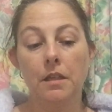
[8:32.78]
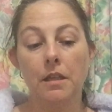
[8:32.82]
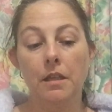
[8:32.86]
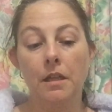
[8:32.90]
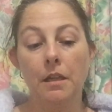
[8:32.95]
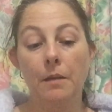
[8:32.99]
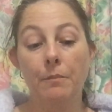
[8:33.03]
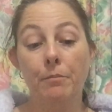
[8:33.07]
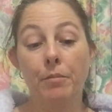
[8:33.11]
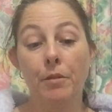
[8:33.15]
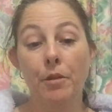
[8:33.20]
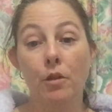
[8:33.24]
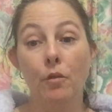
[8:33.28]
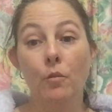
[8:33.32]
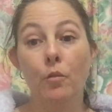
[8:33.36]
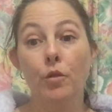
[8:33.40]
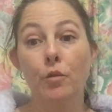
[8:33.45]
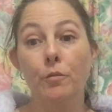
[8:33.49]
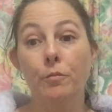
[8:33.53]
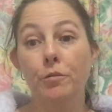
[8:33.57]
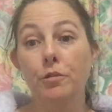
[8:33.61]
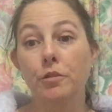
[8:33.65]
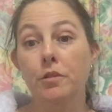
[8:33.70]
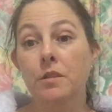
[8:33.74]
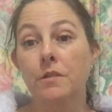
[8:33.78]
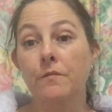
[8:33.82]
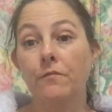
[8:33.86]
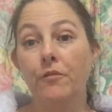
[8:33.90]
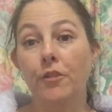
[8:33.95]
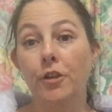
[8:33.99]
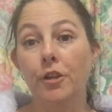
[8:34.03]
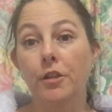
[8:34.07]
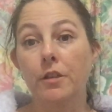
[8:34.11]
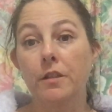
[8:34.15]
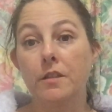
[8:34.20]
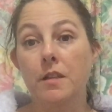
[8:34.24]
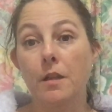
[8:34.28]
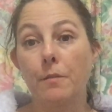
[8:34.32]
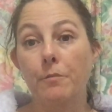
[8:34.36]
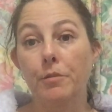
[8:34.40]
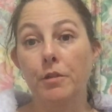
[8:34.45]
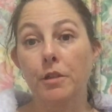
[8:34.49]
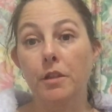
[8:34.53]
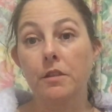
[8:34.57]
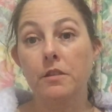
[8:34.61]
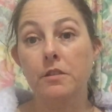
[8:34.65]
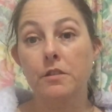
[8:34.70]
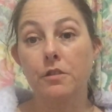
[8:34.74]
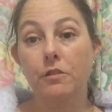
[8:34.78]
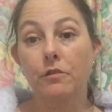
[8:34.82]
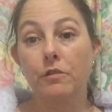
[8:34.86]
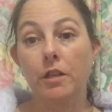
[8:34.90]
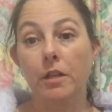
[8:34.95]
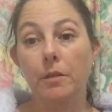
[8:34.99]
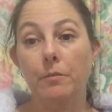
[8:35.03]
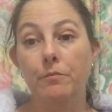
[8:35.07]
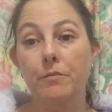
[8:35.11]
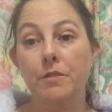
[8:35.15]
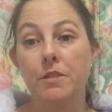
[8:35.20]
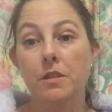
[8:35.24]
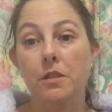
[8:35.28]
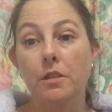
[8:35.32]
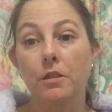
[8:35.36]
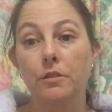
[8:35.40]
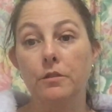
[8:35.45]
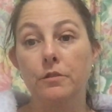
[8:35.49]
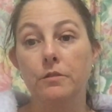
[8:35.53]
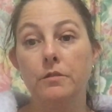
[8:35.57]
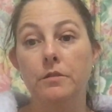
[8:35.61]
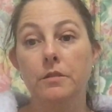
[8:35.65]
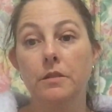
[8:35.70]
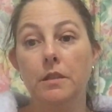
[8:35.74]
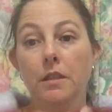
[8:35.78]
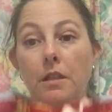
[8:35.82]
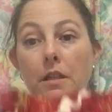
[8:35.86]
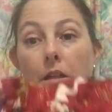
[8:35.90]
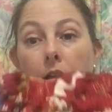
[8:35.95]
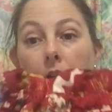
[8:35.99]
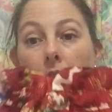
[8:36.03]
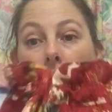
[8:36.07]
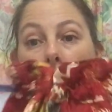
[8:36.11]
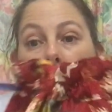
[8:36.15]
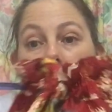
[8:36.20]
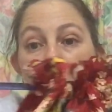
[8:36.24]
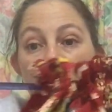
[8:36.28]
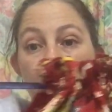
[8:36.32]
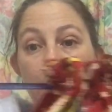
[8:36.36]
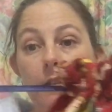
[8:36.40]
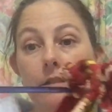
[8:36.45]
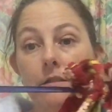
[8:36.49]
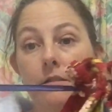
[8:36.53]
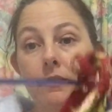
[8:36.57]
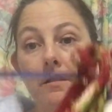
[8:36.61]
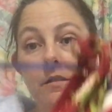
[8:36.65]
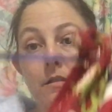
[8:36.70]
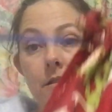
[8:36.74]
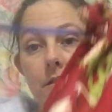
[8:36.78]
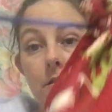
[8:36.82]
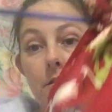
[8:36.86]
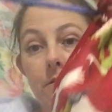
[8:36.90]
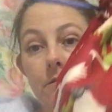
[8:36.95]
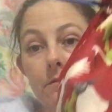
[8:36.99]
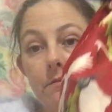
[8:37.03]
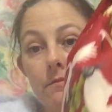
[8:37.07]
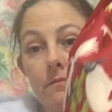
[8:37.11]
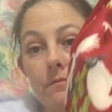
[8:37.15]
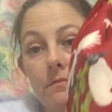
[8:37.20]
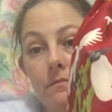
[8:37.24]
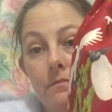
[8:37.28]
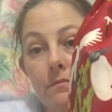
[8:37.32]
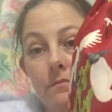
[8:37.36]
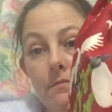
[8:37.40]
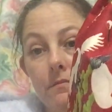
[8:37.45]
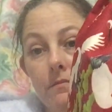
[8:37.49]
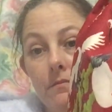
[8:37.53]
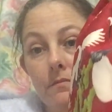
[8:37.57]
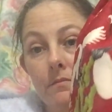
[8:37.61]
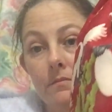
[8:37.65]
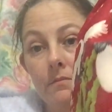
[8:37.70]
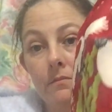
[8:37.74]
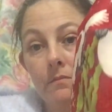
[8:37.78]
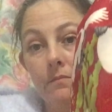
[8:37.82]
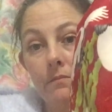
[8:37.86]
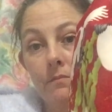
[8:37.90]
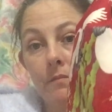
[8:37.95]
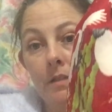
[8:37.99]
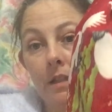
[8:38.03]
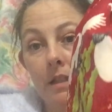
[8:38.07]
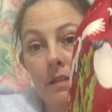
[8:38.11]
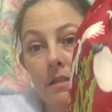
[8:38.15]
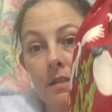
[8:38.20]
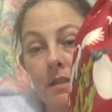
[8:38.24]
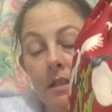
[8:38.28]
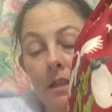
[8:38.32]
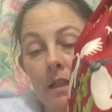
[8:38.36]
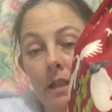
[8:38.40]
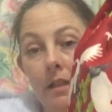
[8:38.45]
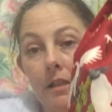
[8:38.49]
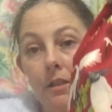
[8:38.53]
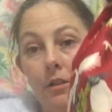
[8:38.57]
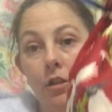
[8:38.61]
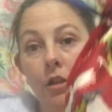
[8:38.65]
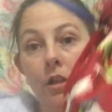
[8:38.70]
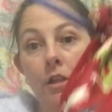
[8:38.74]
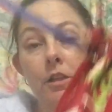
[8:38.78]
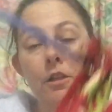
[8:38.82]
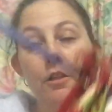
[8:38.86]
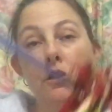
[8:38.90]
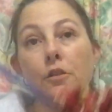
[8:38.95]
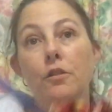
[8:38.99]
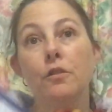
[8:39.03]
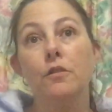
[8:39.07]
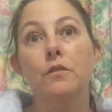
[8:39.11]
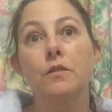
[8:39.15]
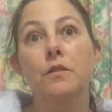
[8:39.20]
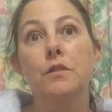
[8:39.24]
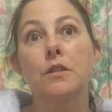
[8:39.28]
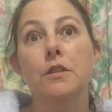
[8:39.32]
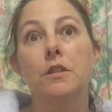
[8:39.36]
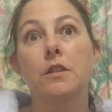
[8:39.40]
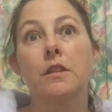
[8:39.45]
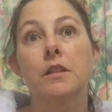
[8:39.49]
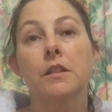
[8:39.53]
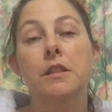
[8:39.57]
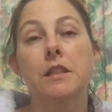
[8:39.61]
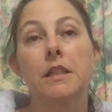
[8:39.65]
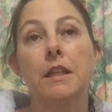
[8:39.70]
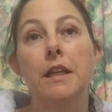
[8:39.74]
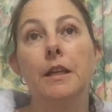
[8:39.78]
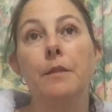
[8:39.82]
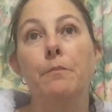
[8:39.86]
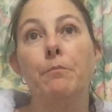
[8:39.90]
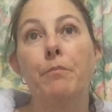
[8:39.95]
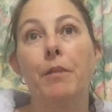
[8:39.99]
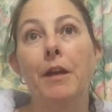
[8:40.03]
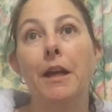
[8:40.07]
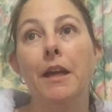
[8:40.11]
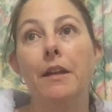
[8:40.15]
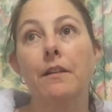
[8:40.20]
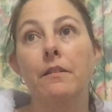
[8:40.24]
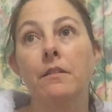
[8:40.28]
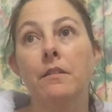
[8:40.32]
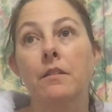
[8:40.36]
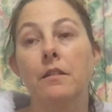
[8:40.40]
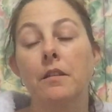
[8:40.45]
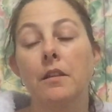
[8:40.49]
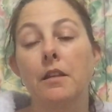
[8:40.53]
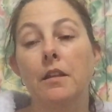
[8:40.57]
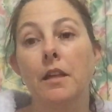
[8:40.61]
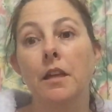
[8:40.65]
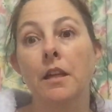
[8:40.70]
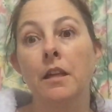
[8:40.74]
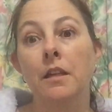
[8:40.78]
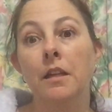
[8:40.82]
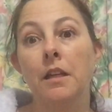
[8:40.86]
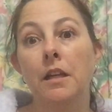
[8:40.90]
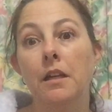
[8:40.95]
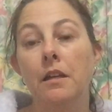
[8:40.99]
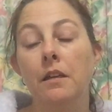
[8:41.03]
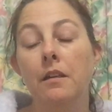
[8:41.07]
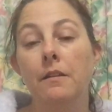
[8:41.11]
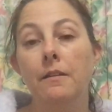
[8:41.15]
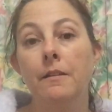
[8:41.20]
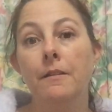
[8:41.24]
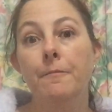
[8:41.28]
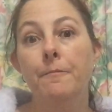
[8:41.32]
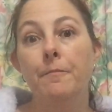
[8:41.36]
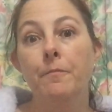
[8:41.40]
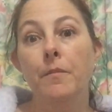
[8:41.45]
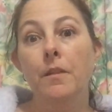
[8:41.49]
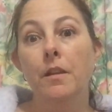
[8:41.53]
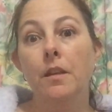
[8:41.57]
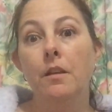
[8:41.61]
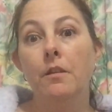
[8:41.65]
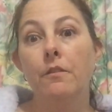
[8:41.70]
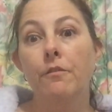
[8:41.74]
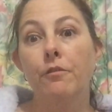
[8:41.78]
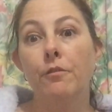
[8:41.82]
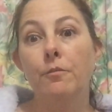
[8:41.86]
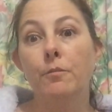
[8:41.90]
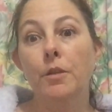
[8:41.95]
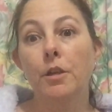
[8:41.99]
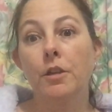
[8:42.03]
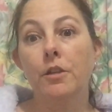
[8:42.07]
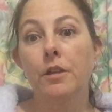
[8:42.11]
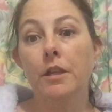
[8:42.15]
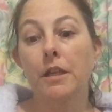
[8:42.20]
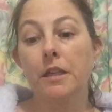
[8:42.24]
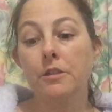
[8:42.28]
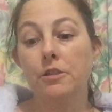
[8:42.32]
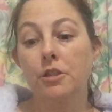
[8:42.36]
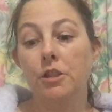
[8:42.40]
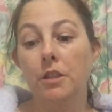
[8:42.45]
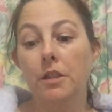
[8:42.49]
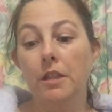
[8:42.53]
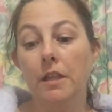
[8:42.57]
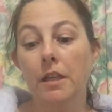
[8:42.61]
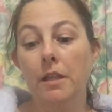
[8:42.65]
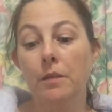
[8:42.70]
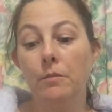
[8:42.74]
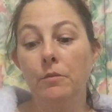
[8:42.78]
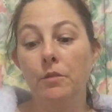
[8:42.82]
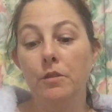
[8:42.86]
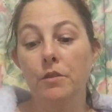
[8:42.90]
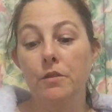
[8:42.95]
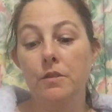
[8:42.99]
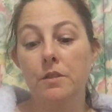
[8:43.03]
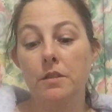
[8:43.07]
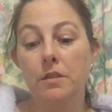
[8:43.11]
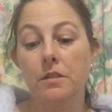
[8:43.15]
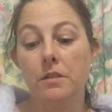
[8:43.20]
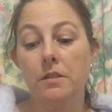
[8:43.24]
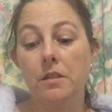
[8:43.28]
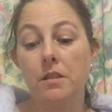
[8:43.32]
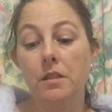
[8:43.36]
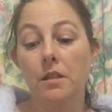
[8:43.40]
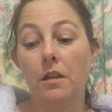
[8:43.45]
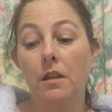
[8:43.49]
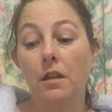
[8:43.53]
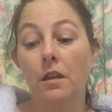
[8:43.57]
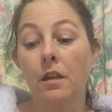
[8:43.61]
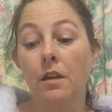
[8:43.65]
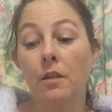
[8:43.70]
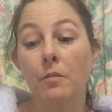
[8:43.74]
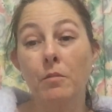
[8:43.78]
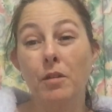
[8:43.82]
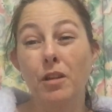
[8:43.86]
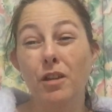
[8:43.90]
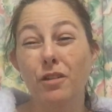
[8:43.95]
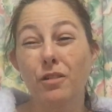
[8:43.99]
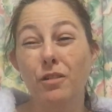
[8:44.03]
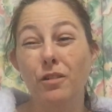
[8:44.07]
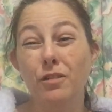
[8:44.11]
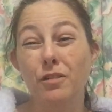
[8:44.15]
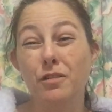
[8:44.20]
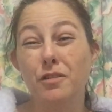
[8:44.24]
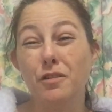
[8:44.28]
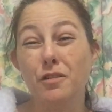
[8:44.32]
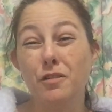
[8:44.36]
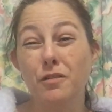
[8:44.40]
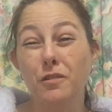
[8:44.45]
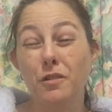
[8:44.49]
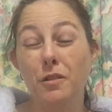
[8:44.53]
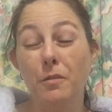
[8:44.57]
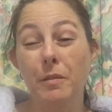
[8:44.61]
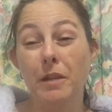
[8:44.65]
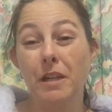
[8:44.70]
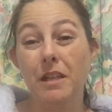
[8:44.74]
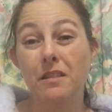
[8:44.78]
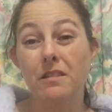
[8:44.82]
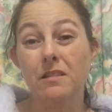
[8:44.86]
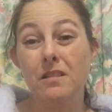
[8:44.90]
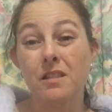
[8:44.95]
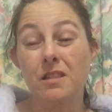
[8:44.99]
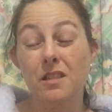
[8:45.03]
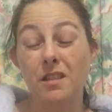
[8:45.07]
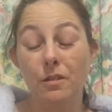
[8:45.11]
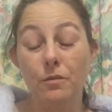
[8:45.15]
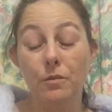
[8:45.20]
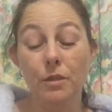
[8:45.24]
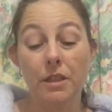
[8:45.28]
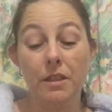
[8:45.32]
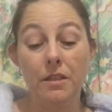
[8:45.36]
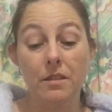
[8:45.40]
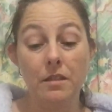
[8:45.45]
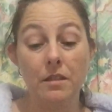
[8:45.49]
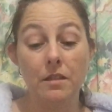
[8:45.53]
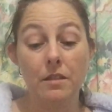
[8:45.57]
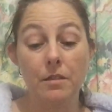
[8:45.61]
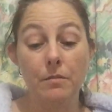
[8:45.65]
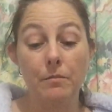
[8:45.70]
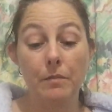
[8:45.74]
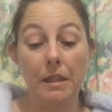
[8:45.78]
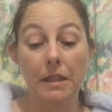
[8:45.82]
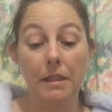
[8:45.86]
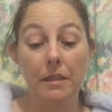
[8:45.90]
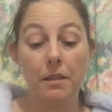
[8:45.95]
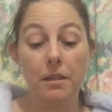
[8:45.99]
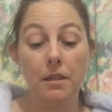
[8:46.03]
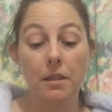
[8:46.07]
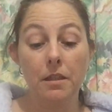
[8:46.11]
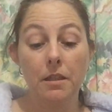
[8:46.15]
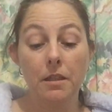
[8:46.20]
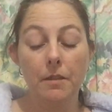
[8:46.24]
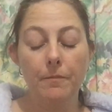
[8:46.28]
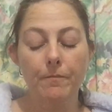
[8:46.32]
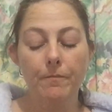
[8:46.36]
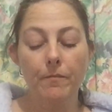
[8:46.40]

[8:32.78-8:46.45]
But I will put some photos up on Instagram, so that's that. I used the same pattern that Ella from No Catchy Name uses. Oh my gosh, talk about so easy to make